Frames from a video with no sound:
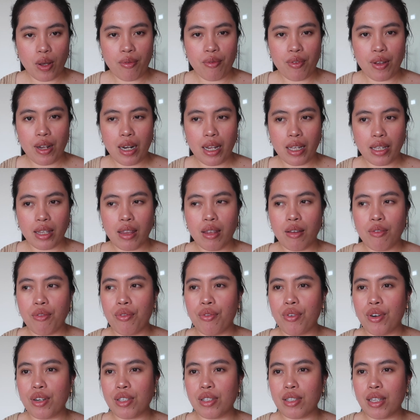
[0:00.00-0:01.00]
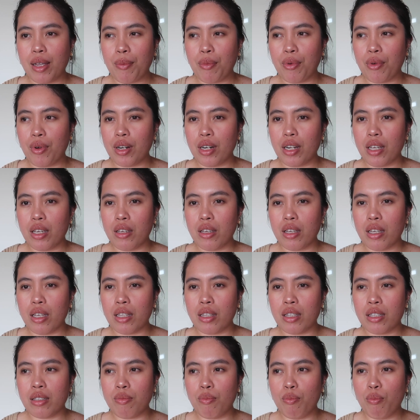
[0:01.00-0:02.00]
So I feel like the first time
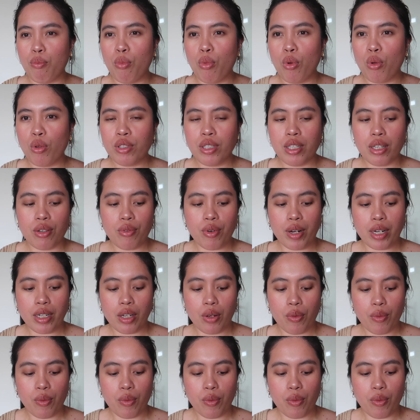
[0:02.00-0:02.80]
already it's molded